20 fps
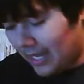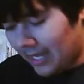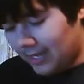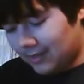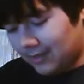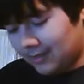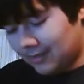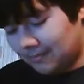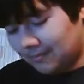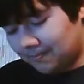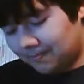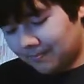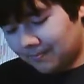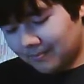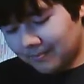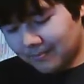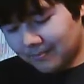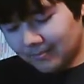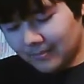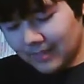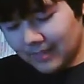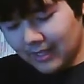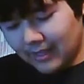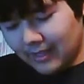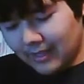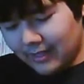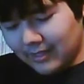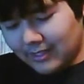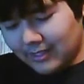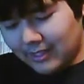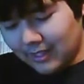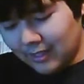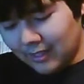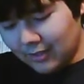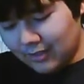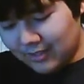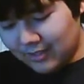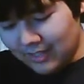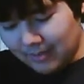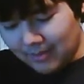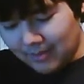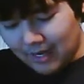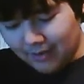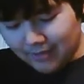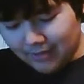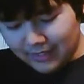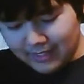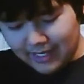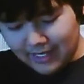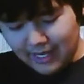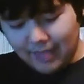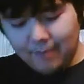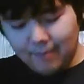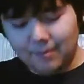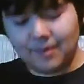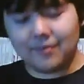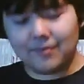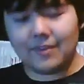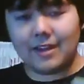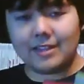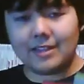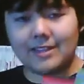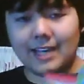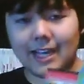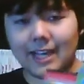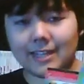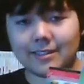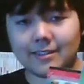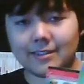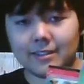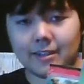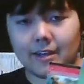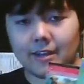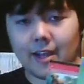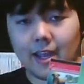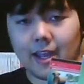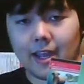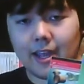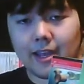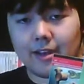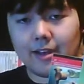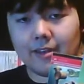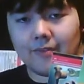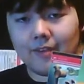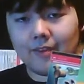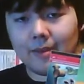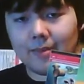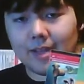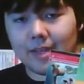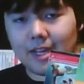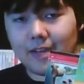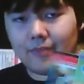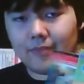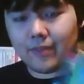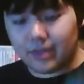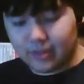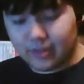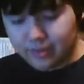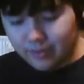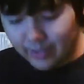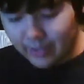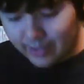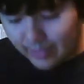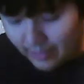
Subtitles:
case. Just the little slip covers that came with Daxter and Family Guy's Quick and Sweet